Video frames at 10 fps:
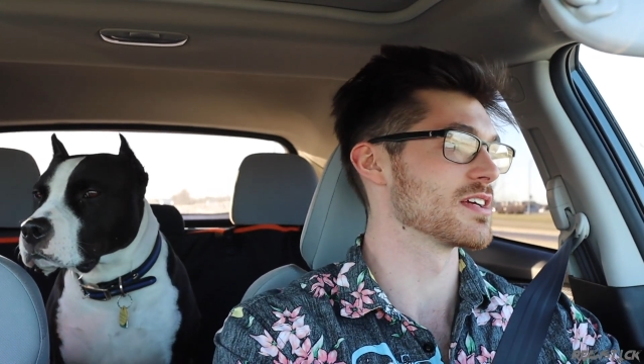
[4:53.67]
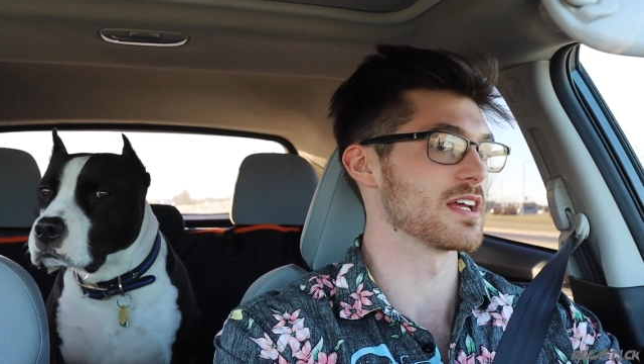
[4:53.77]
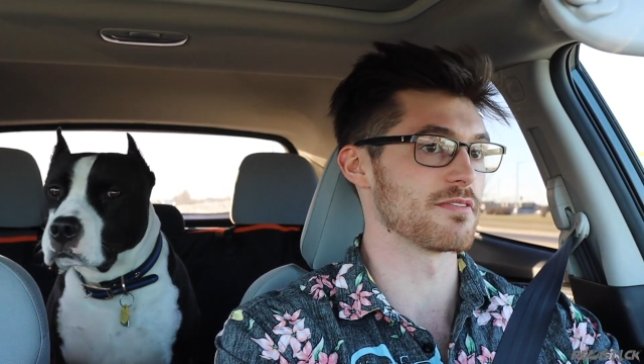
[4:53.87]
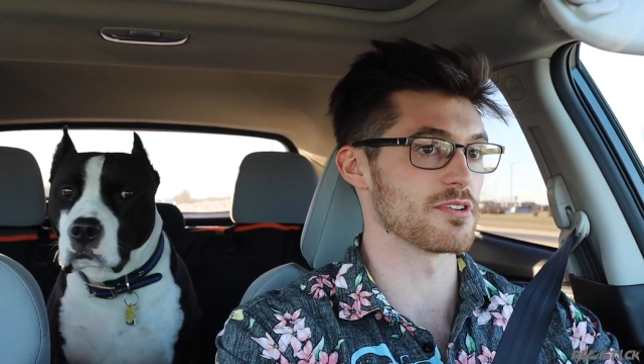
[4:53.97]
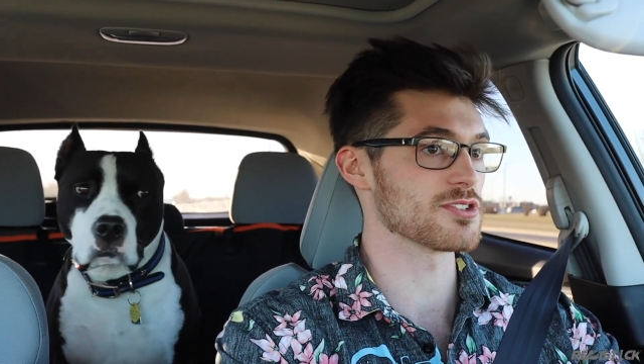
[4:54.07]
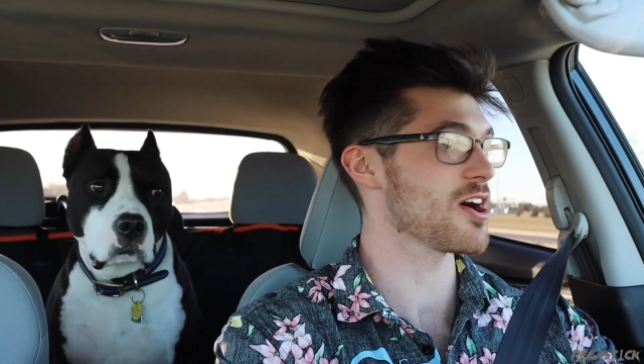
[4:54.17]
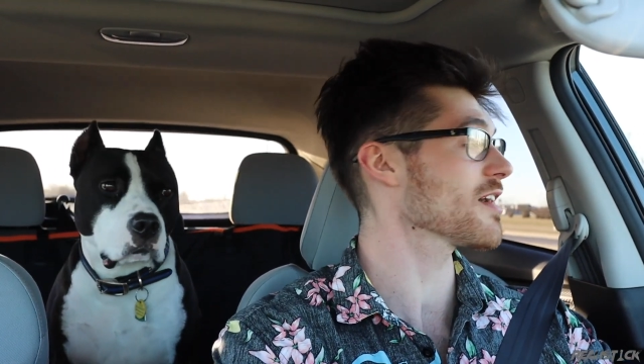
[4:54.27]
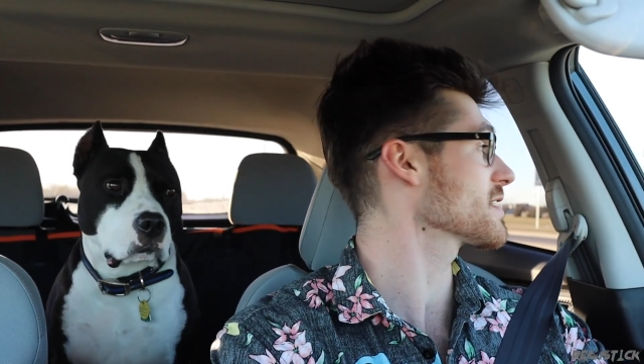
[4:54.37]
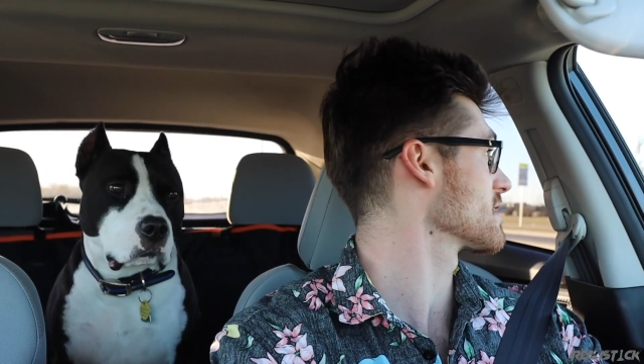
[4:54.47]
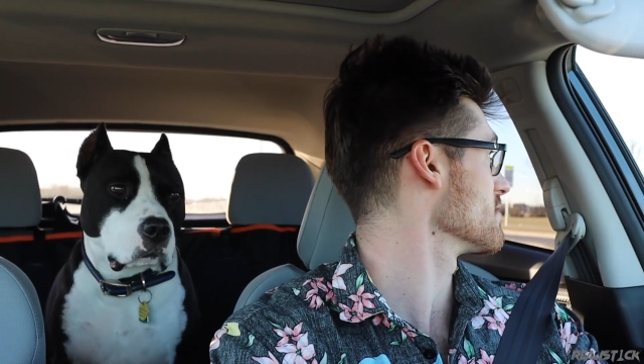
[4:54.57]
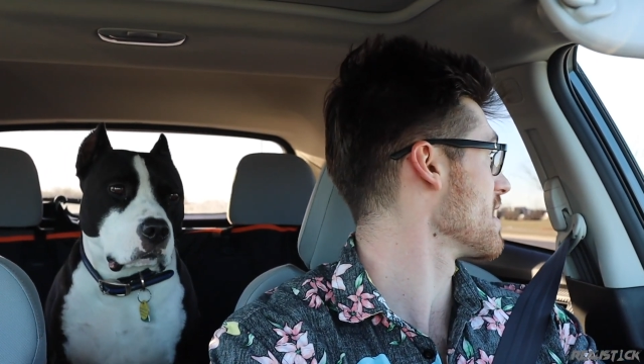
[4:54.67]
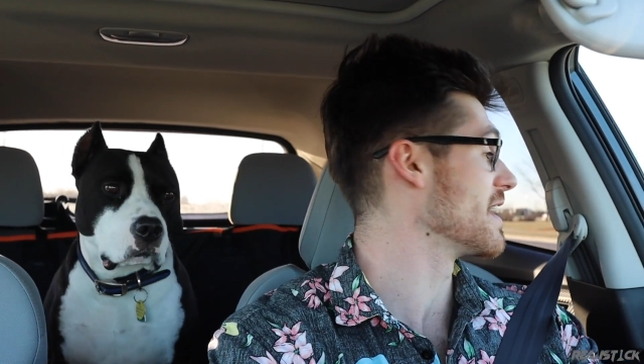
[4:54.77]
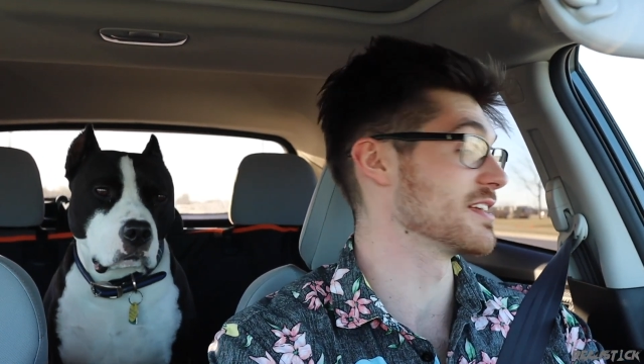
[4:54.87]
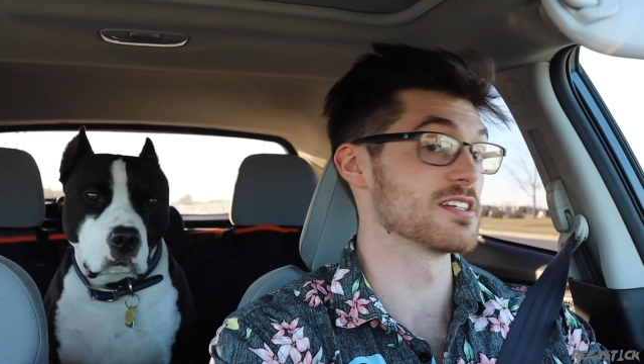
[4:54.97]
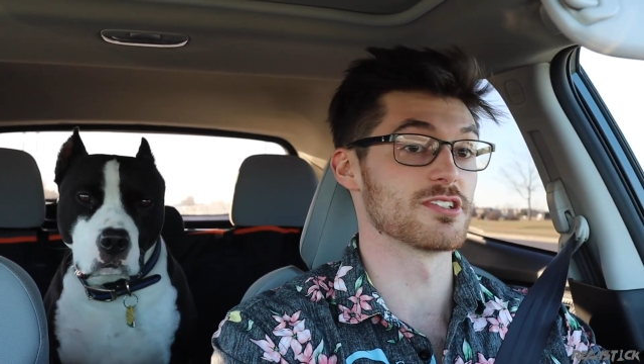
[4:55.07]
If you're talking a
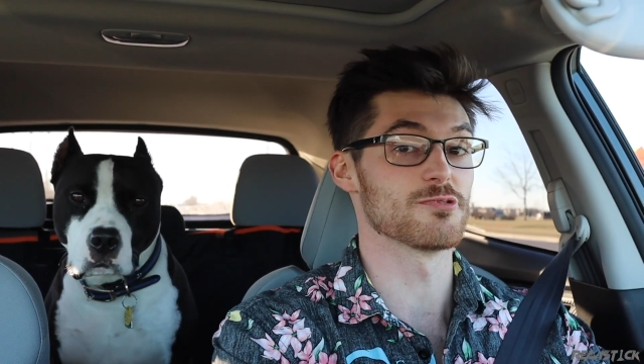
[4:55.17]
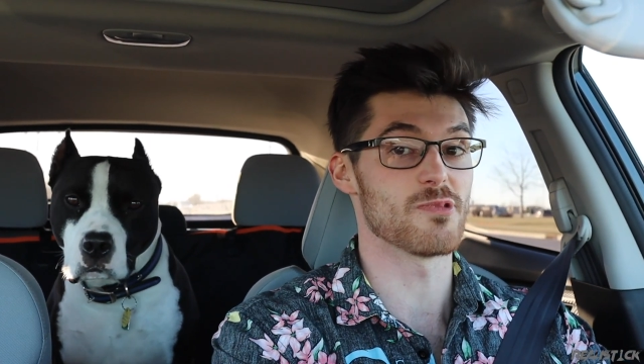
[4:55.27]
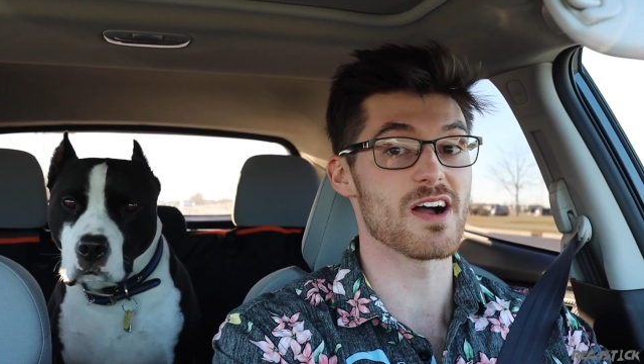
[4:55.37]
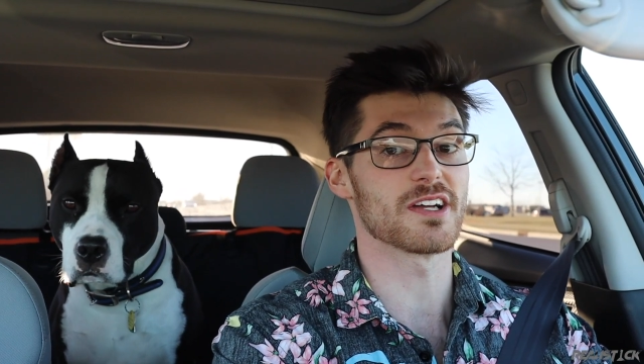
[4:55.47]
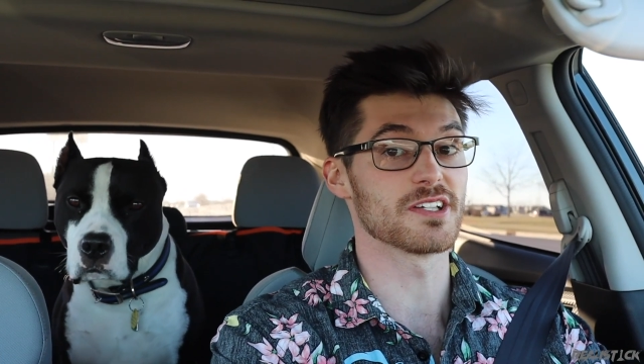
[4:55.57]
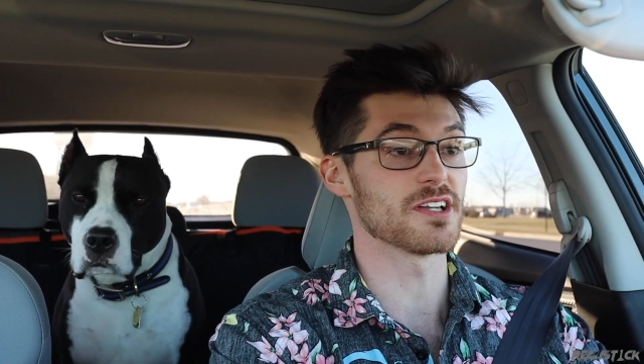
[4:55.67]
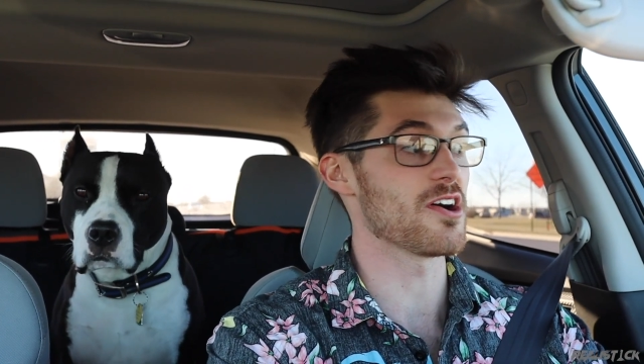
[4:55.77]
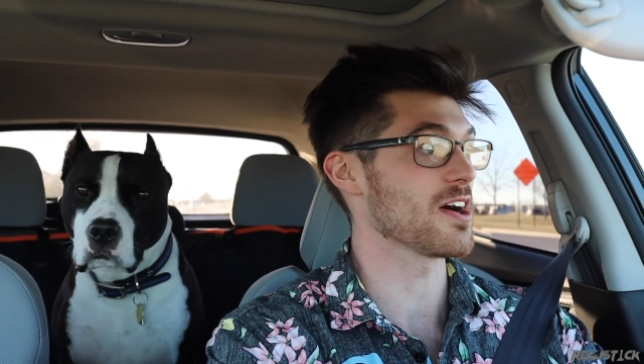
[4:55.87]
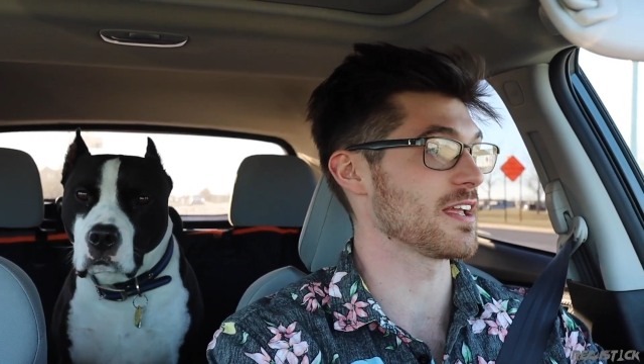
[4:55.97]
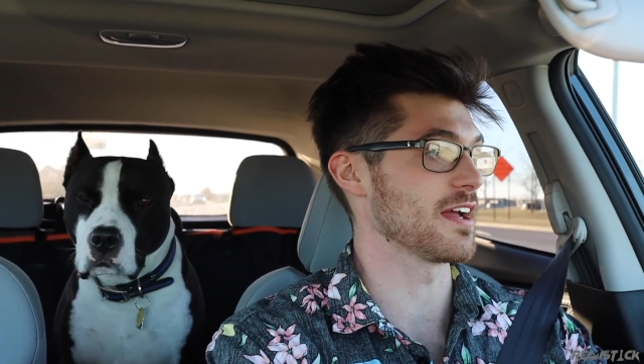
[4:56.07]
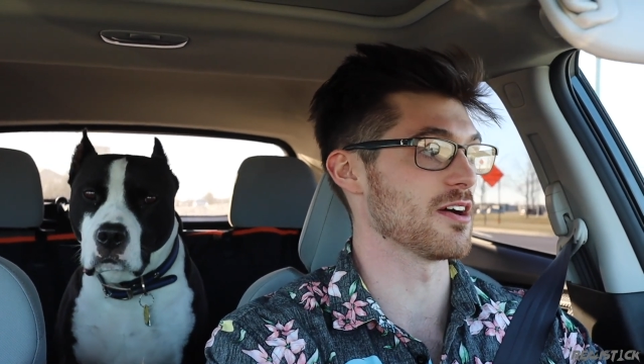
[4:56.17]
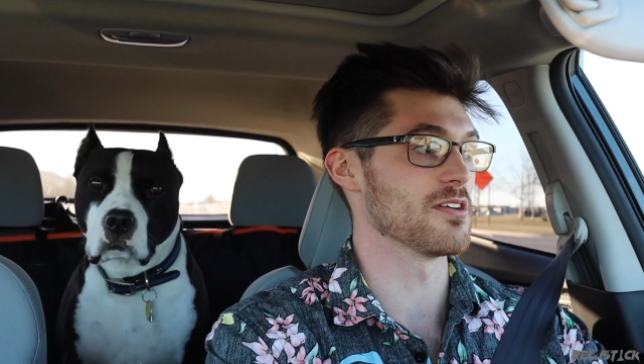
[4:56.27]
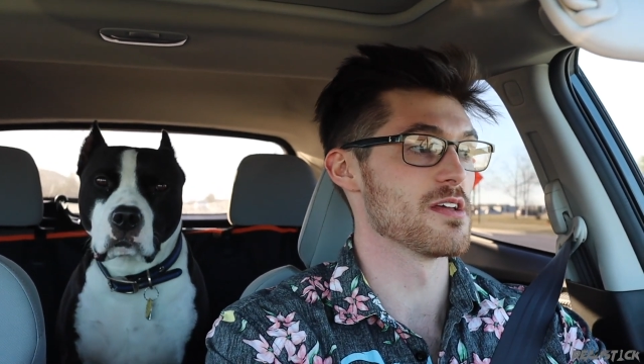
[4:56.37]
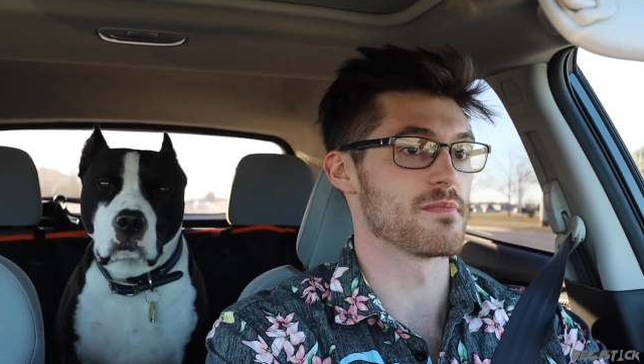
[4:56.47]
lot, you want good audio